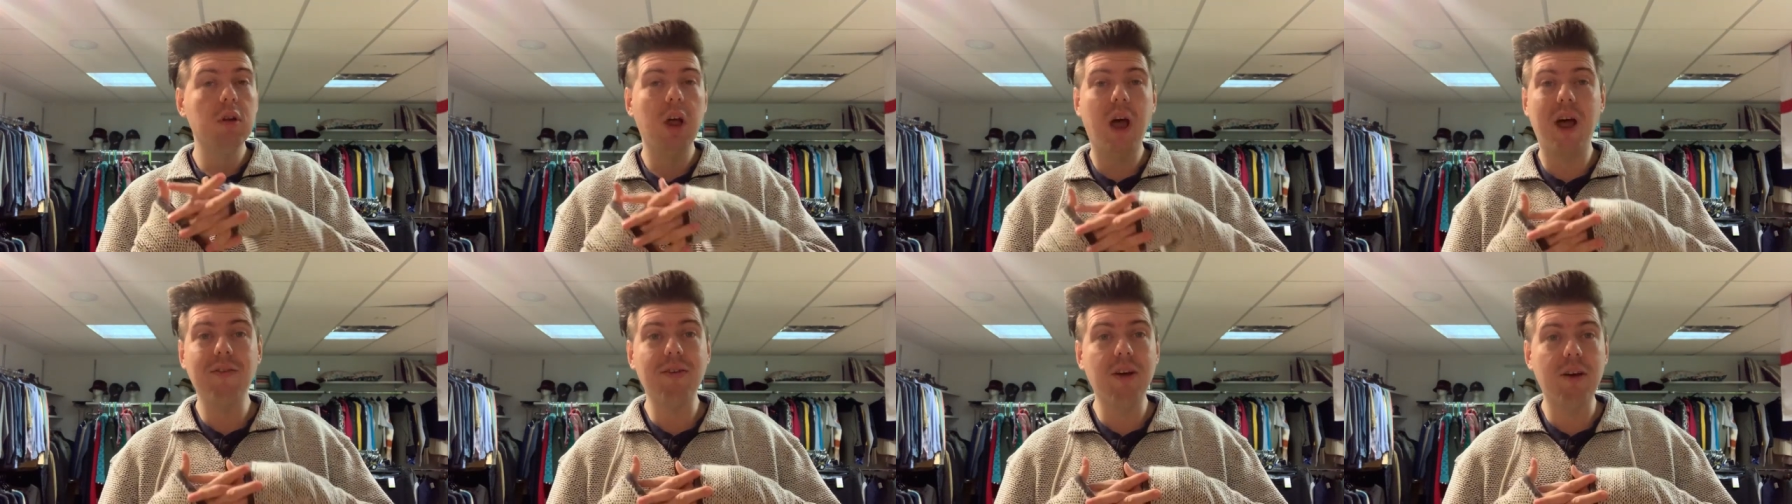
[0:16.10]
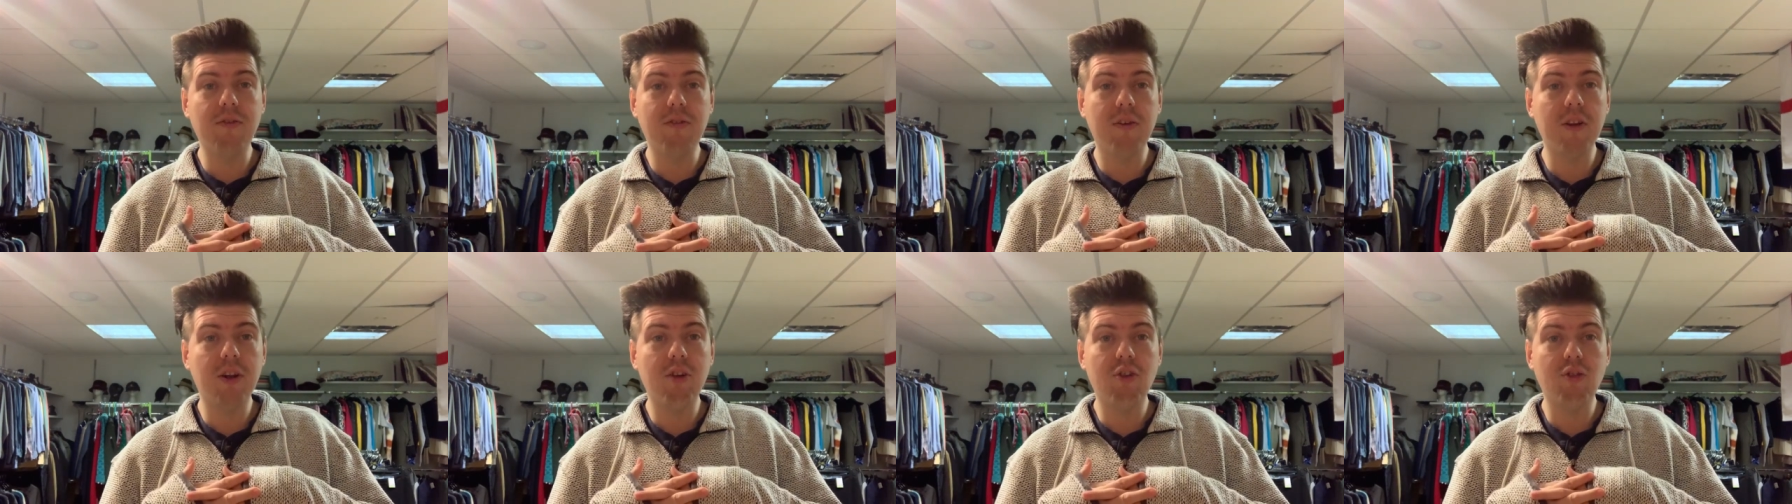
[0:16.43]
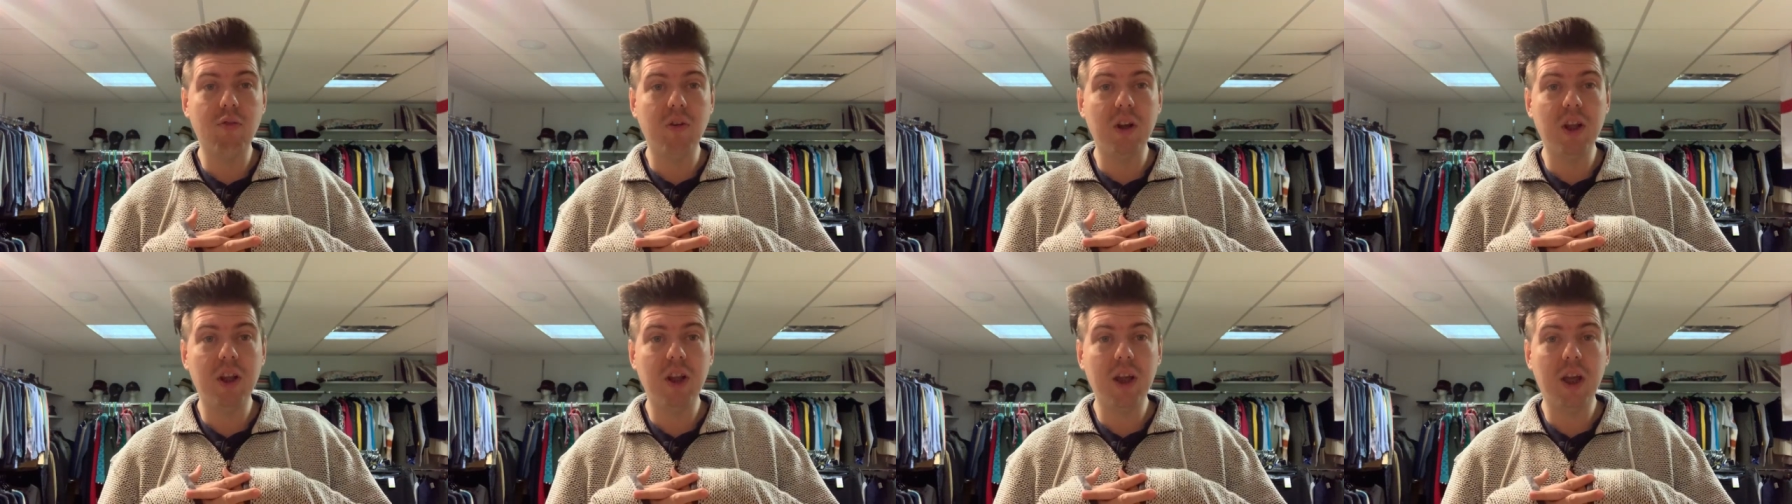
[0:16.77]
Have I
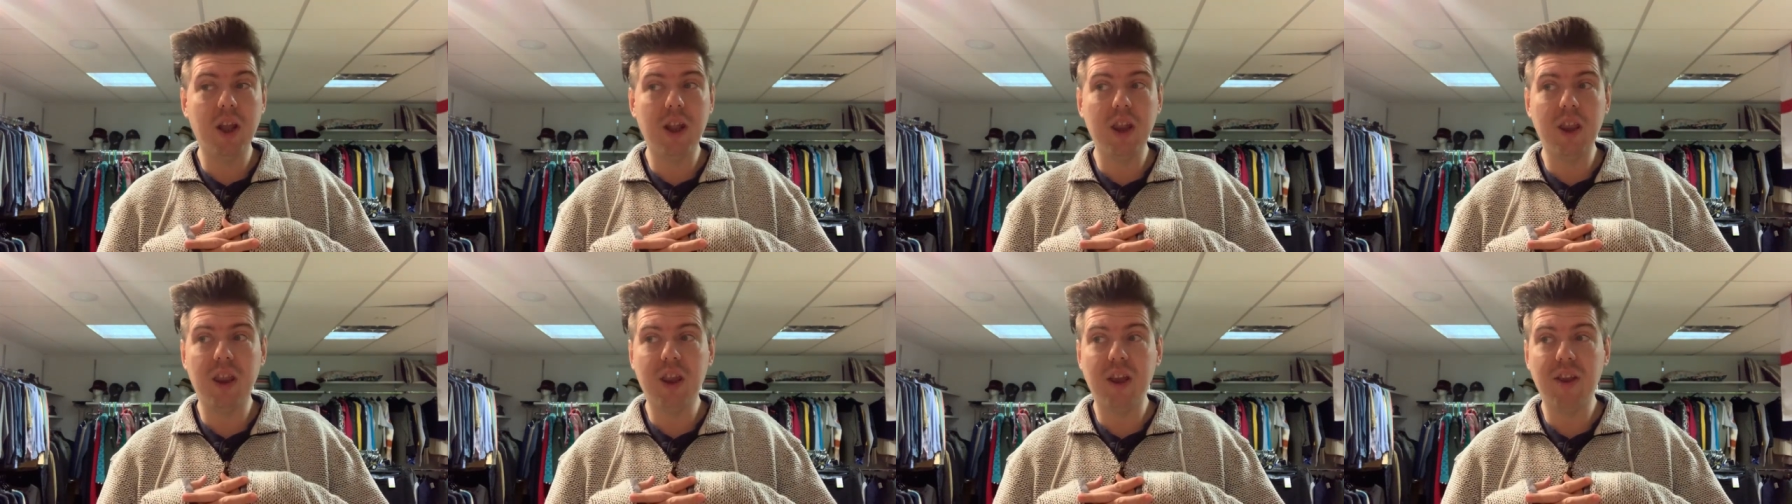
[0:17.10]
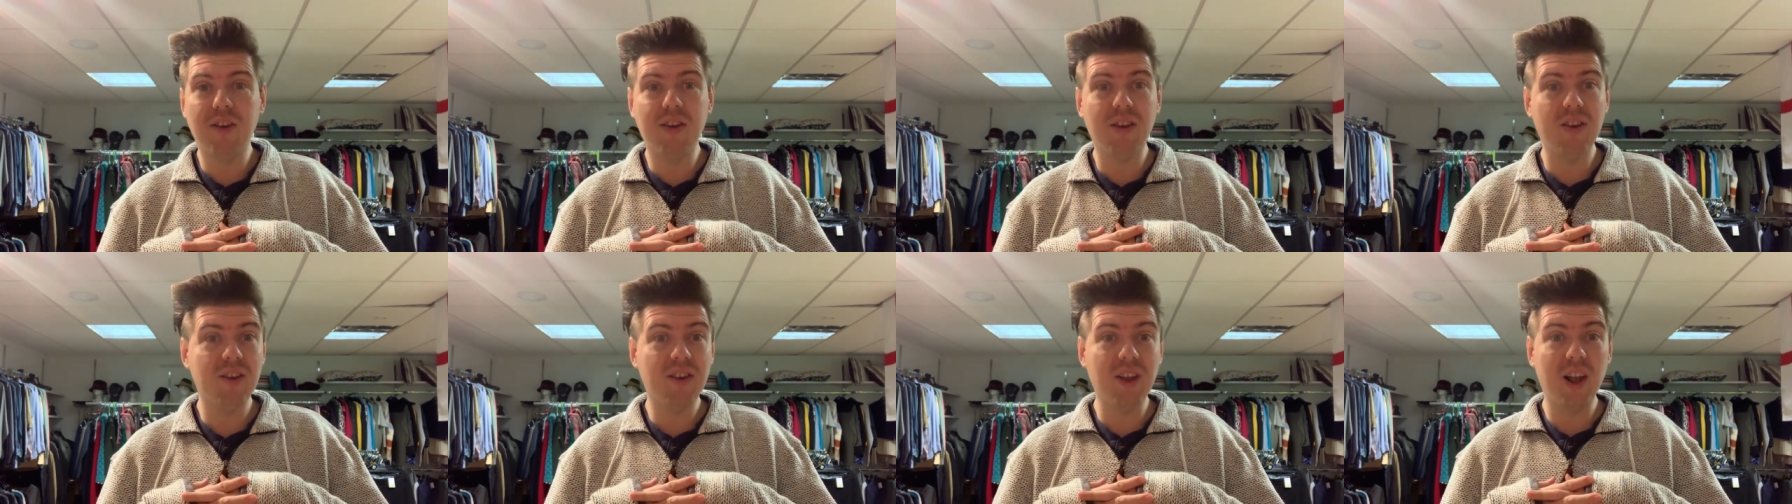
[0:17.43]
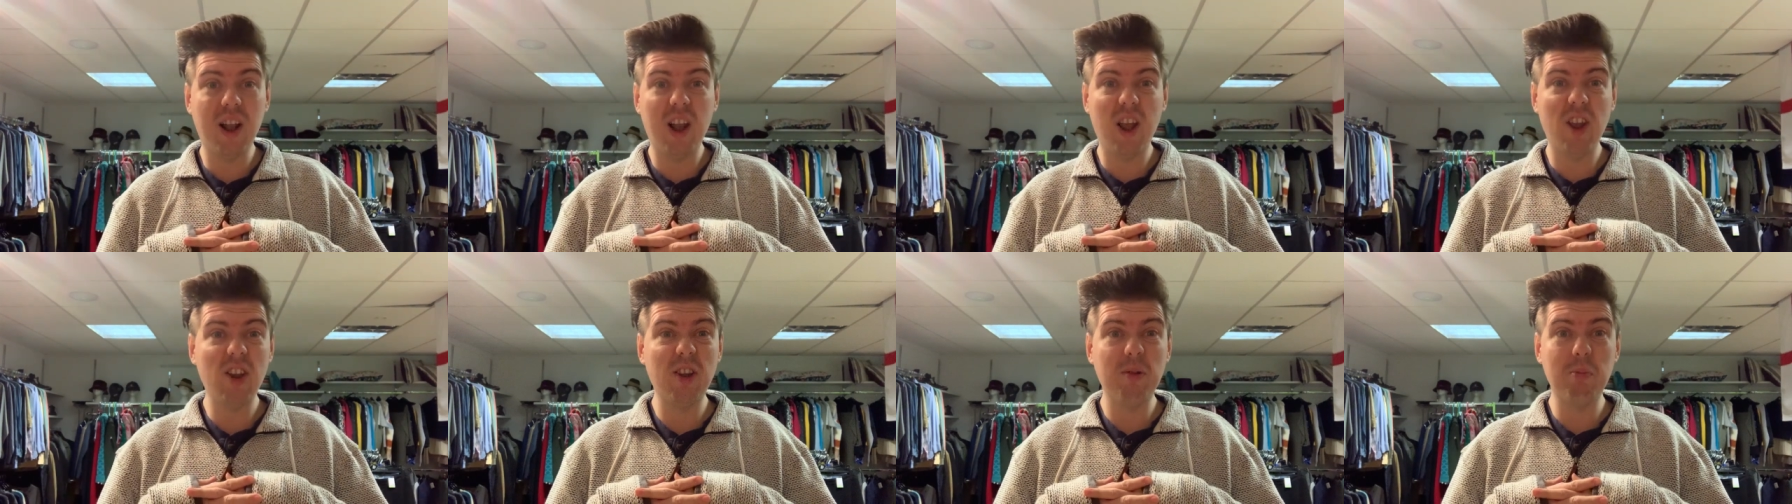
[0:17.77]
finished reading anything since I
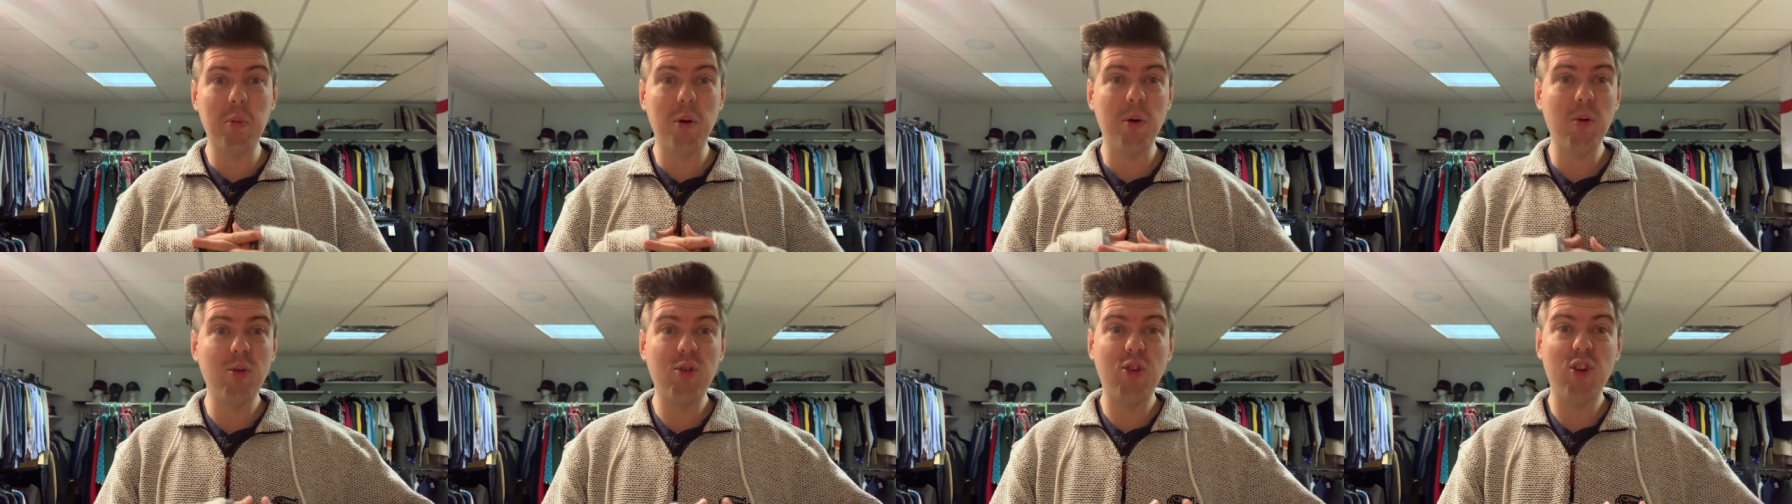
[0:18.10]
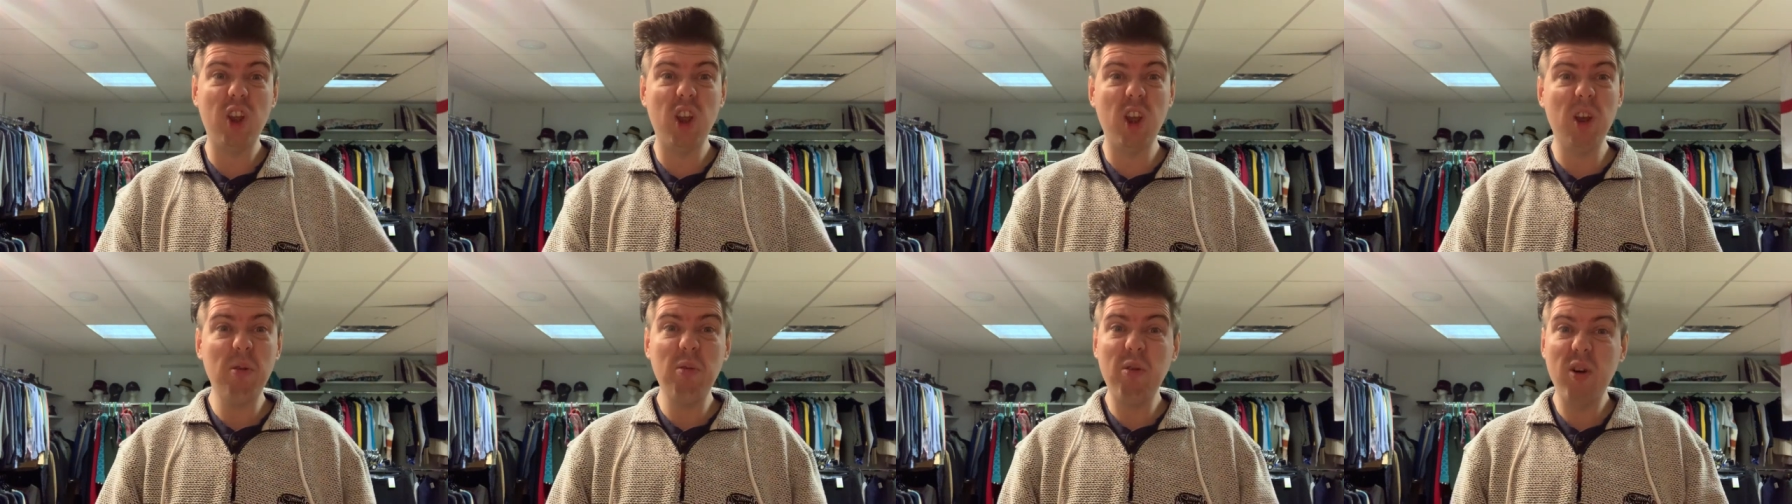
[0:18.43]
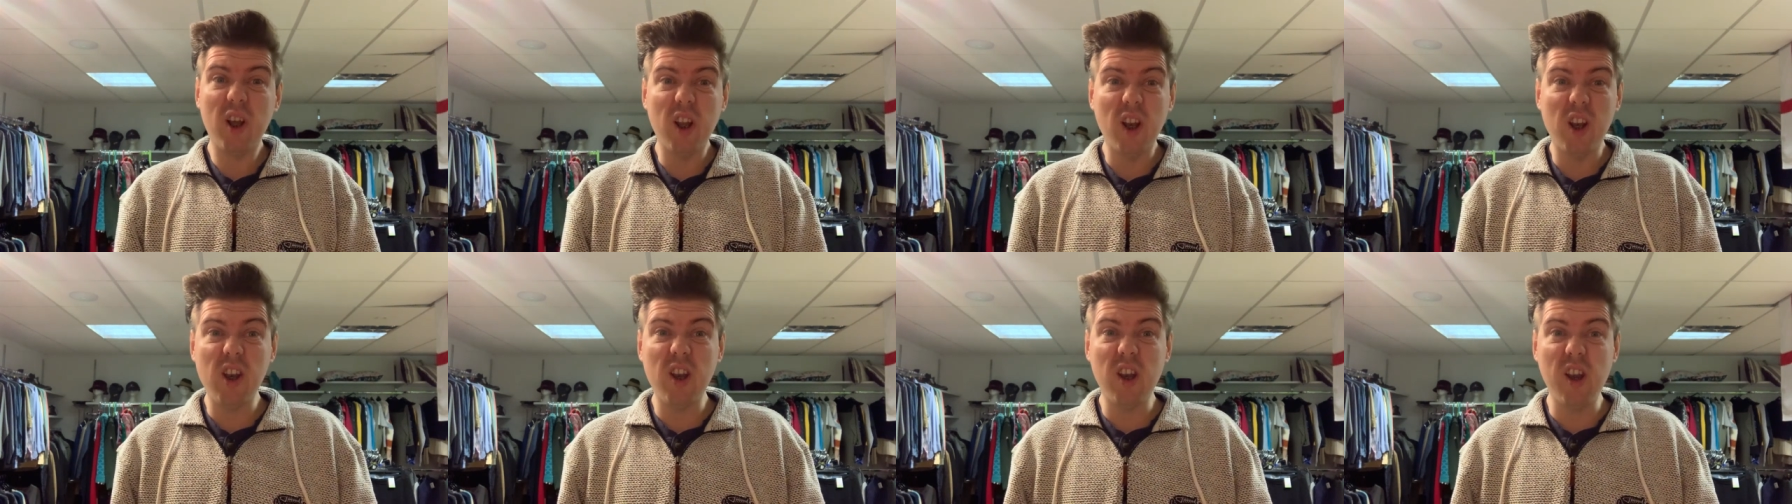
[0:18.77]
last spoke to you?
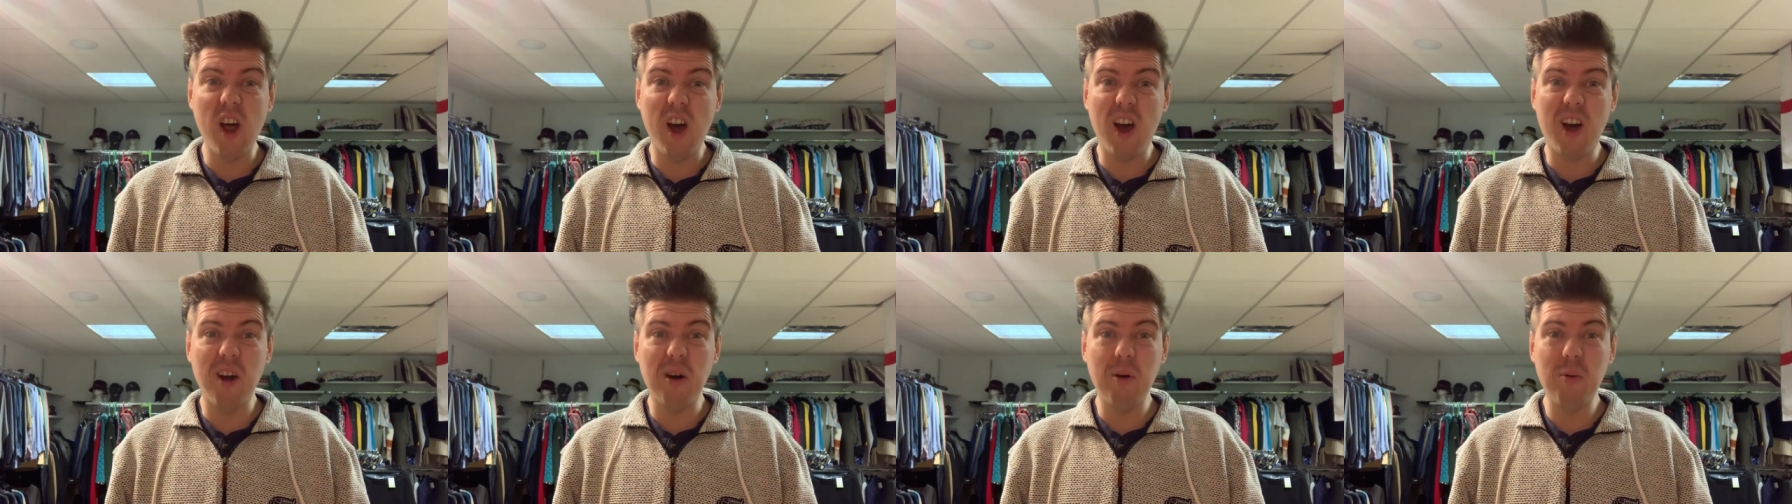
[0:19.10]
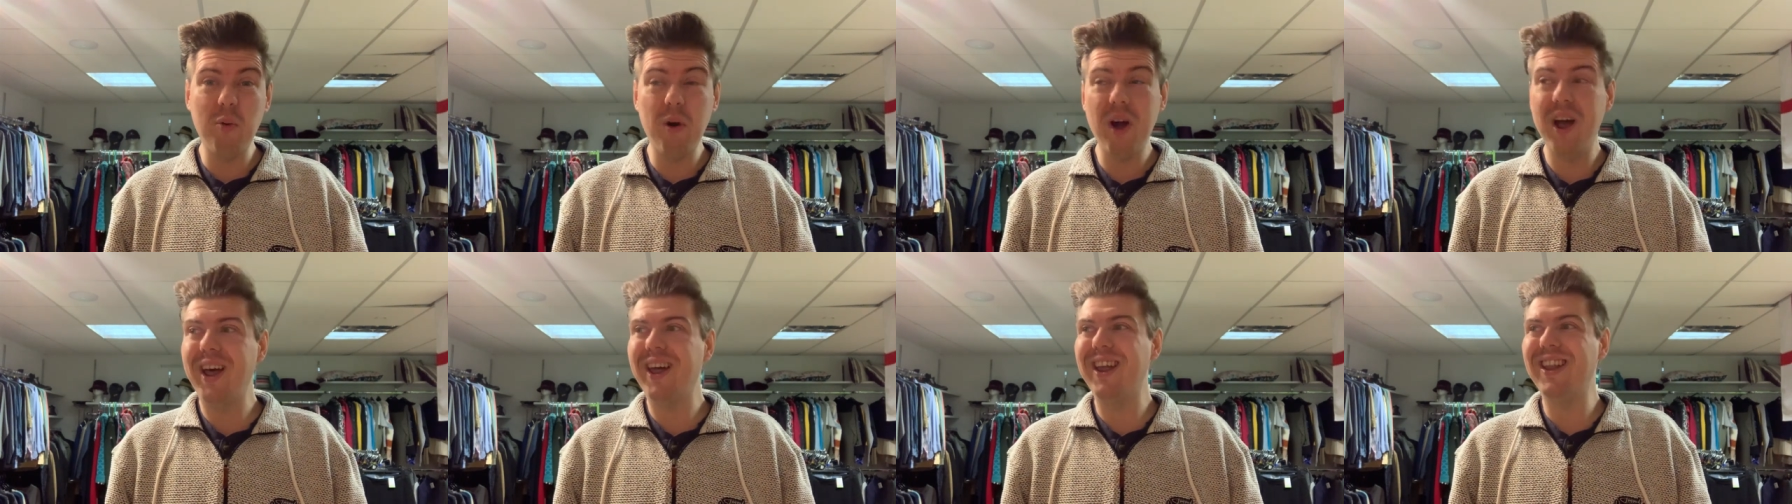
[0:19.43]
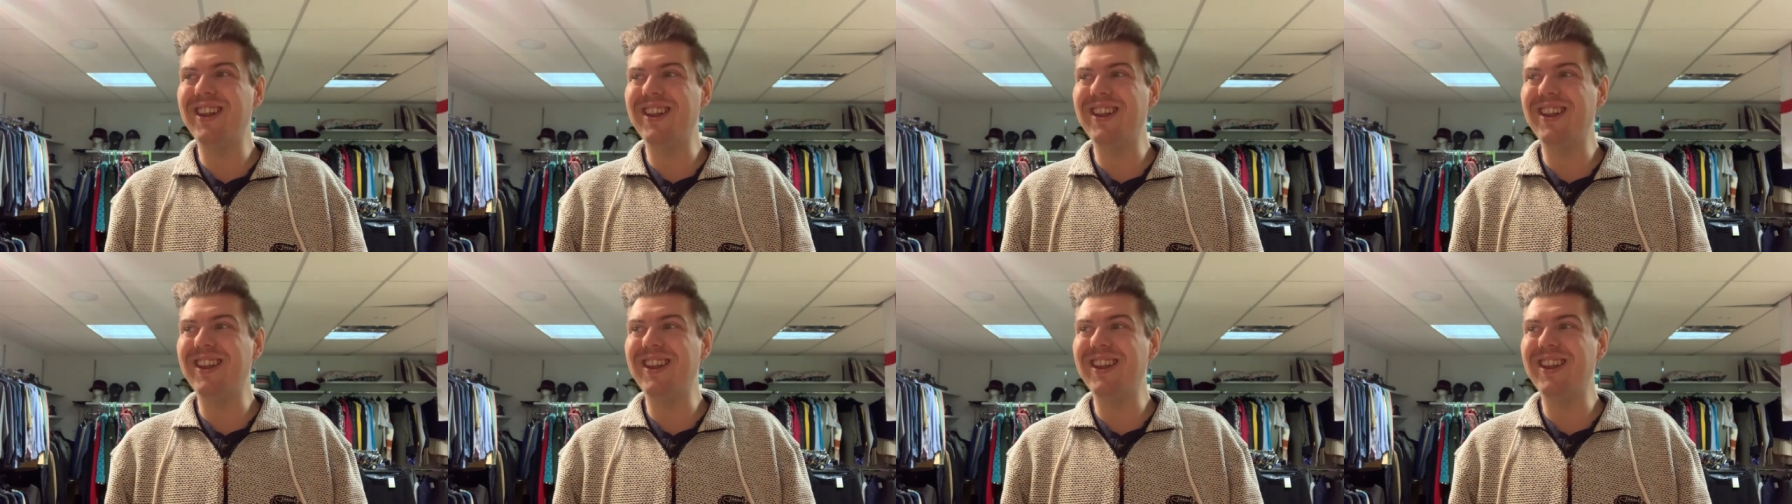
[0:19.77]
No.